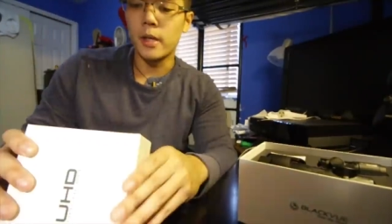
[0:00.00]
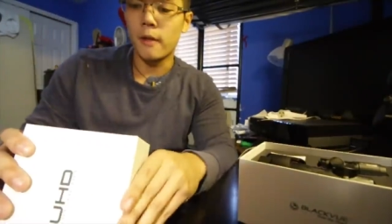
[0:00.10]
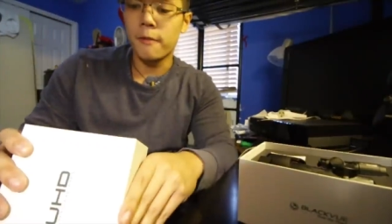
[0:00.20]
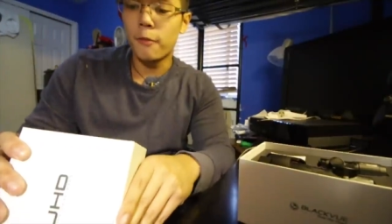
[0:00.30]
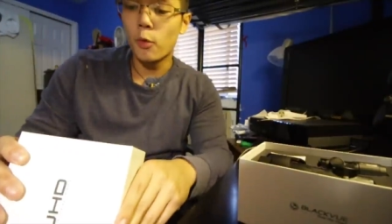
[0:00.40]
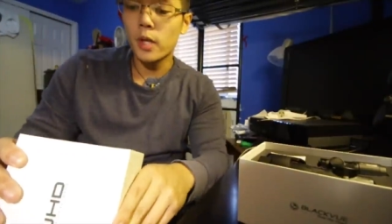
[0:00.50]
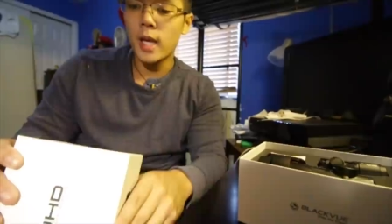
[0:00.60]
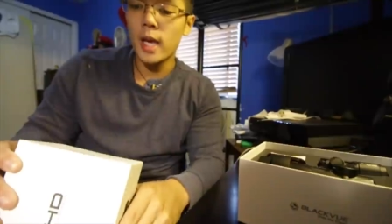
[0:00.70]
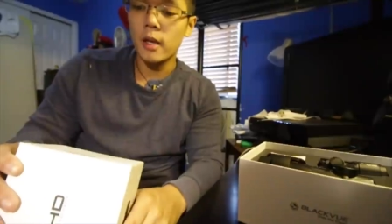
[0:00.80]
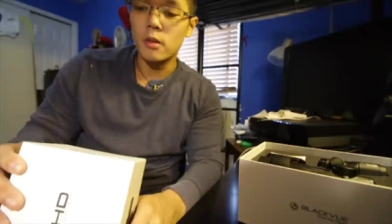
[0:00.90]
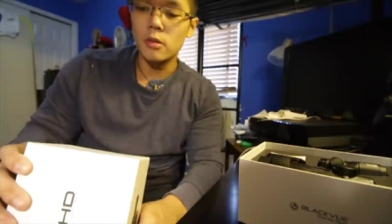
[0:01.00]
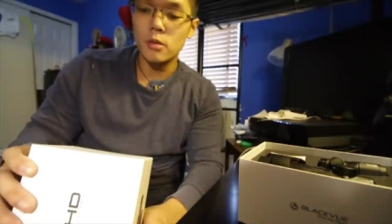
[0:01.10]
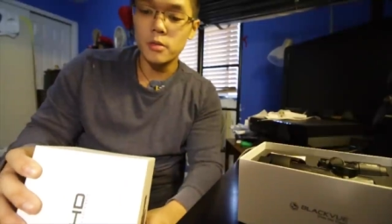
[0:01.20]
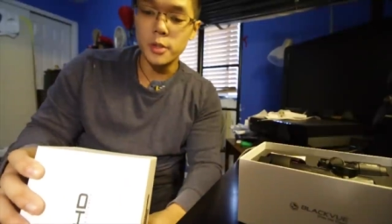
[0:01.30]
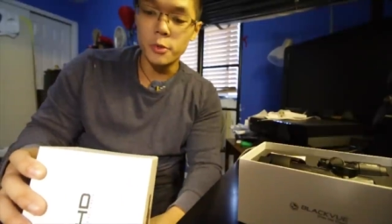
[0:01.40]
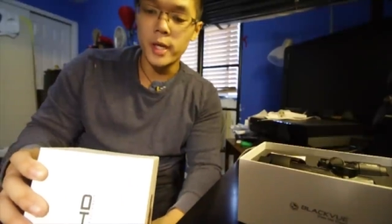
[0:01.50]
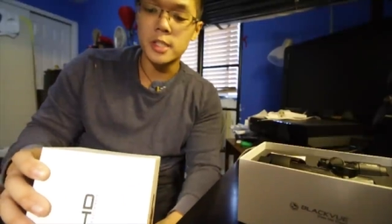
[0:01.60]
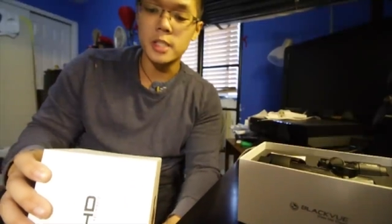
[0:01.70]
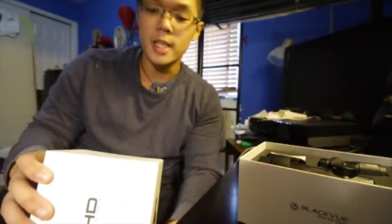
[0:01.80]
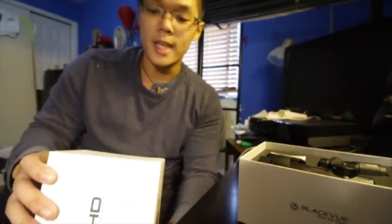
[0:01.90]
you get 4K
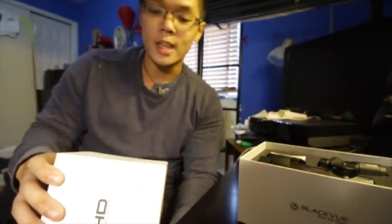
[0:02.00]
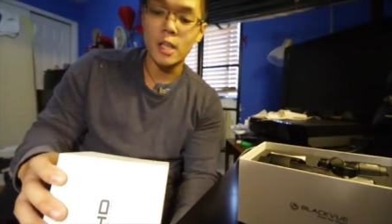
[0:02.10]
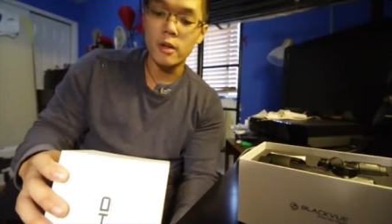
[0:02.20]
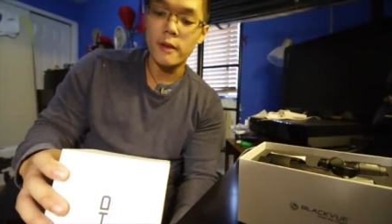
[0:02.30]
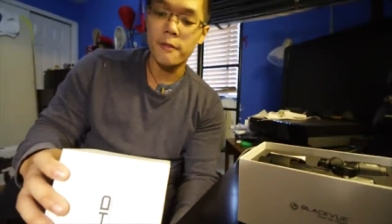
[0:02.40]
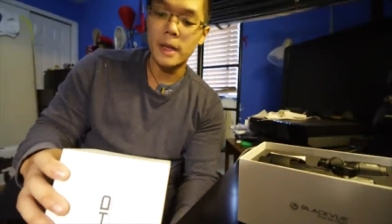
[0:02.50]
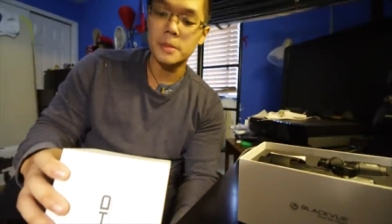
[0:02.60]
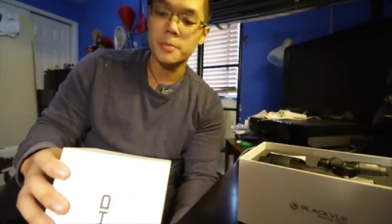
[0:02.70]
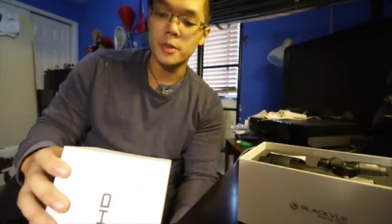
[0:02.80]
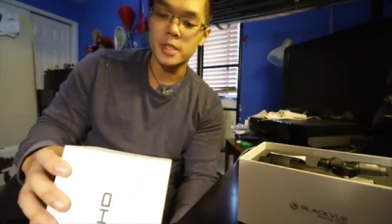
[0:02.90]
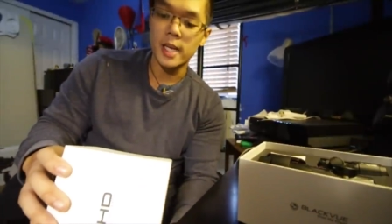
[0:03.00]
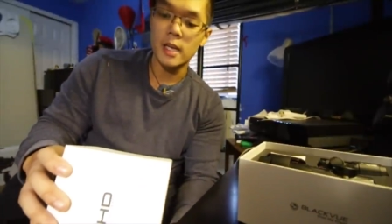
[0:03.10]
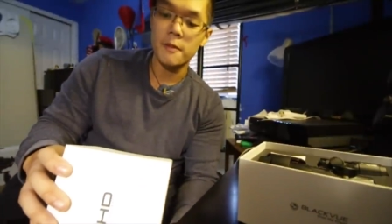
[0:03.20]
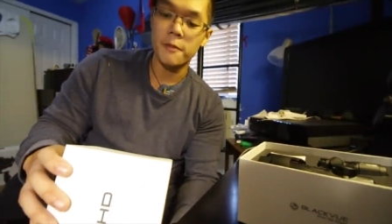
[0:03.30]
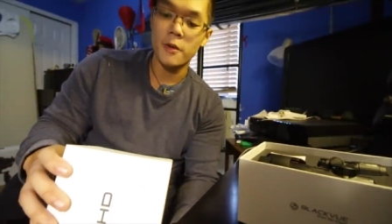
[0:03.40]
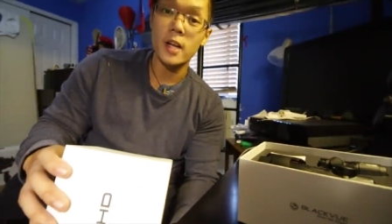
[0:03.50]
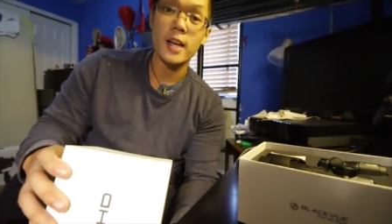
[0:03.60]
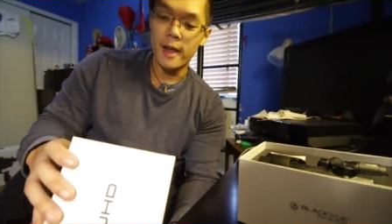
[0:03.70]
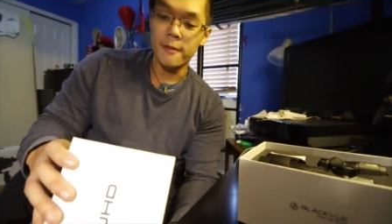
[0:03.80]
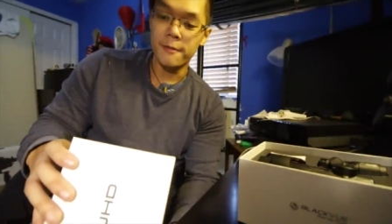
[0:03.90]
UHD at 30 frames per second front,
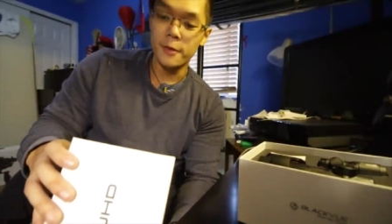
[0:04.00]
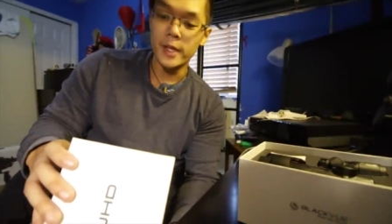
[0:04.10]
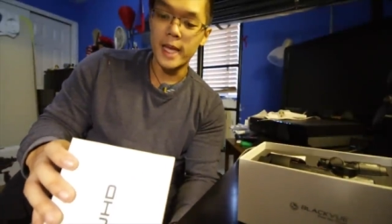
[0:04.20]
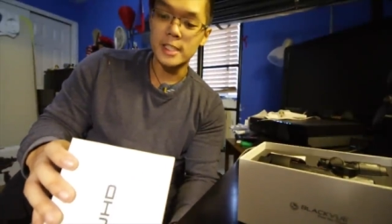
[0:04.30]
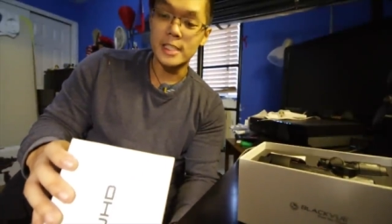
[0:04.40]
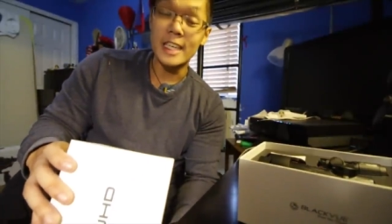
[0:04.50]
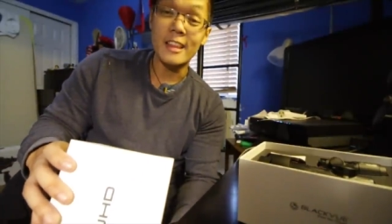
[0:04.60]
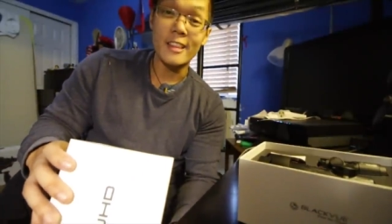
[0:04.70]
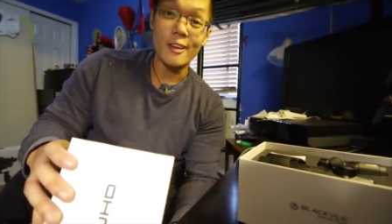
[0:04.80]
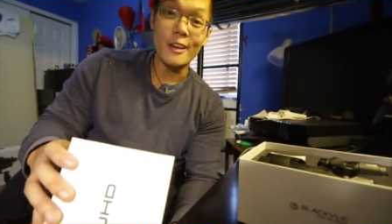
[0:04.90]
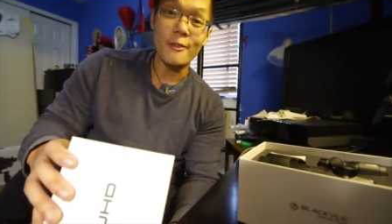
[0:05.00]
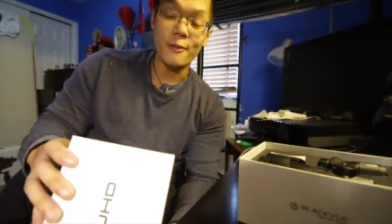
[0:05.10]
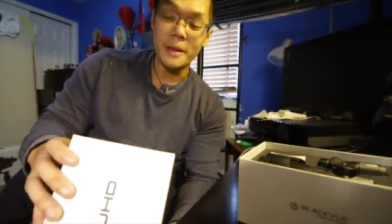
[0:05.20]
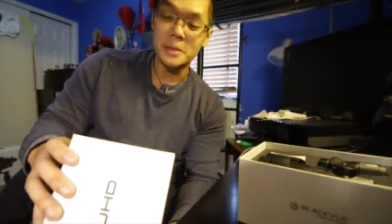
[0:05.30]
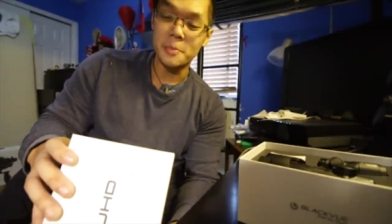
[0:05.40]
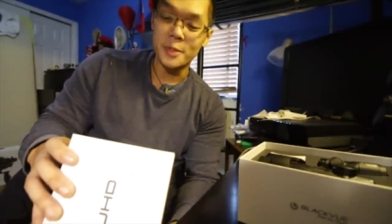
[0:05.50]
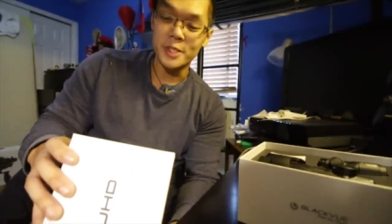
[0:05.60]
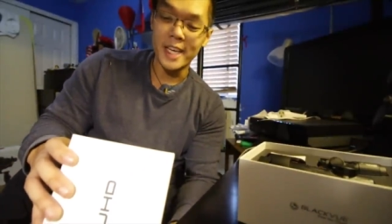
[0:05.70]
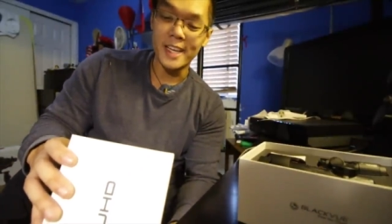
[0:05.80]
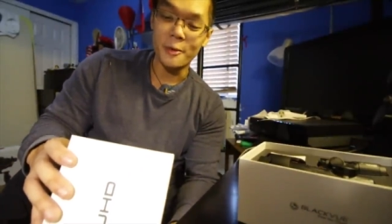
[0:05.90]
and full HD 30 frames per
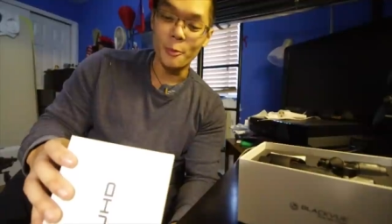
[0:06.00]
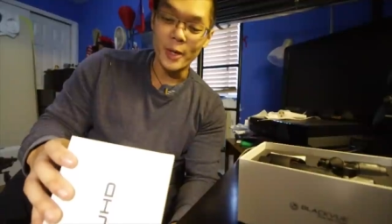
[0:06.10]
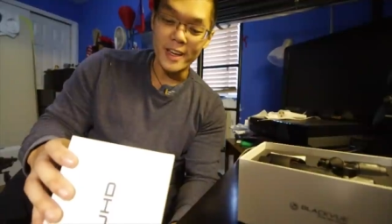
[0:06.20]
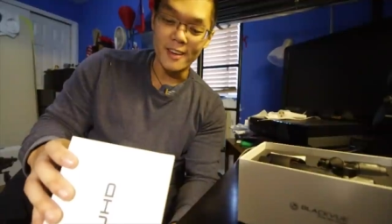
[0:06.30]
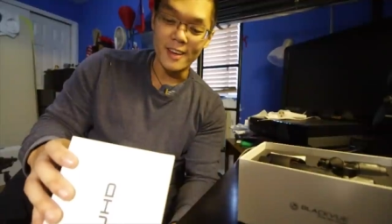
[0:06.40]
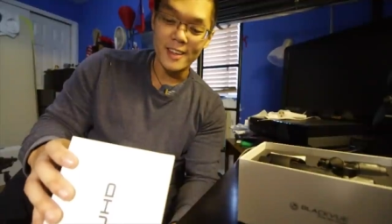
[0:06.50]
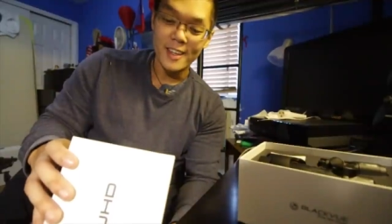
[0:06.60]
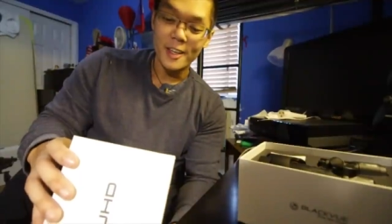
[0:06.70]
second rear.